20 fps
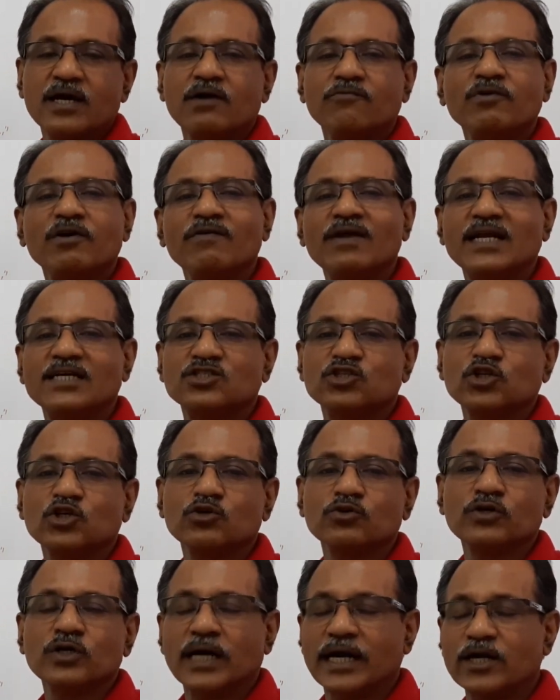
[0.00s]
We will
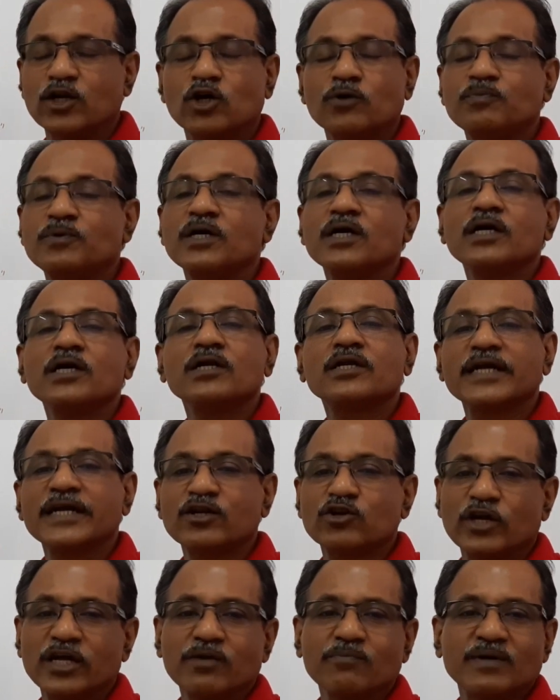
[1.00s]
assume you adopt
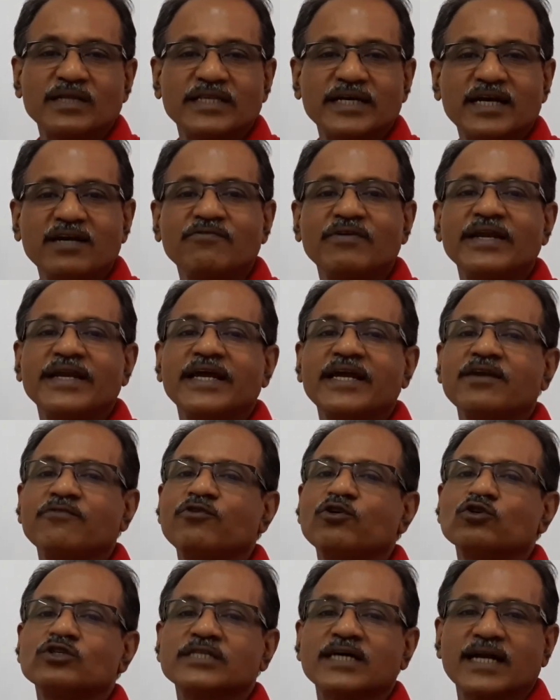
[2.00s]
redrawing method when end
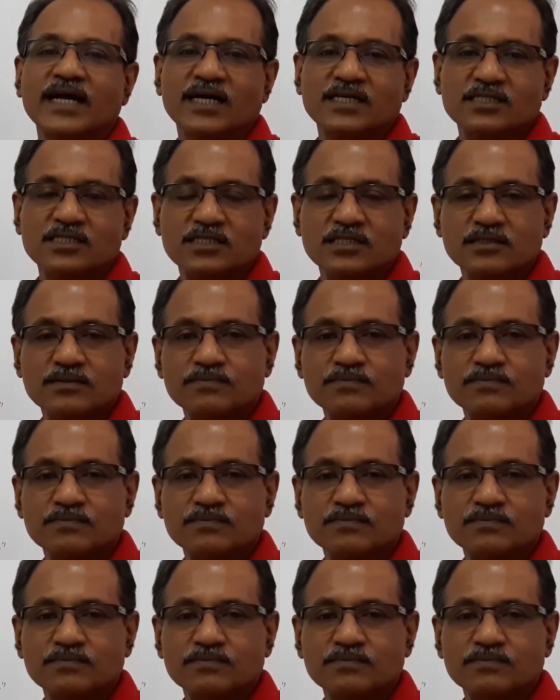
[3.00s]
views are asked.